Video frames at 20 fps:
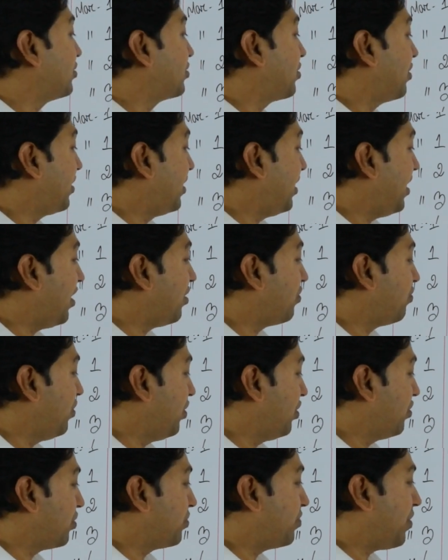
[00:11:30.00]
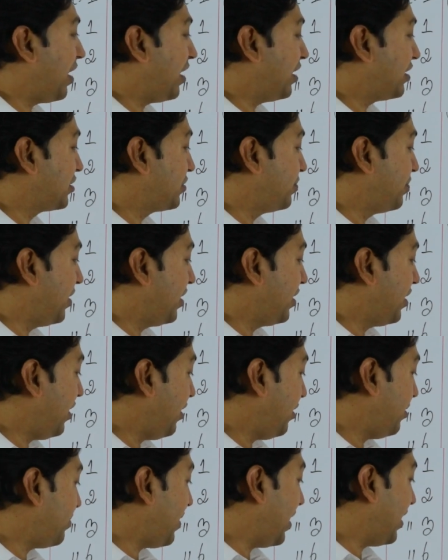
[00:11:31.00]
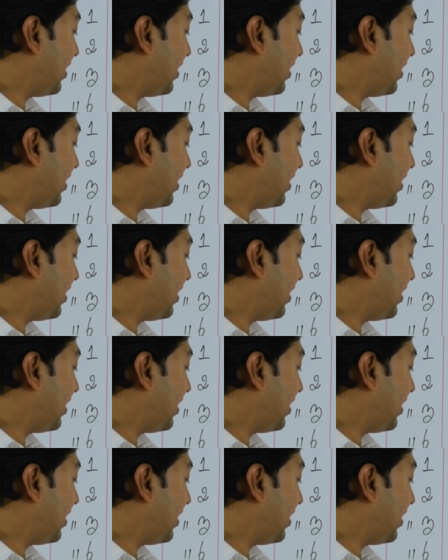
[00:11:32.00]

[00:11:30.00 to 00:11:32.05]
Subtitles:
So, here we wrote balance CD,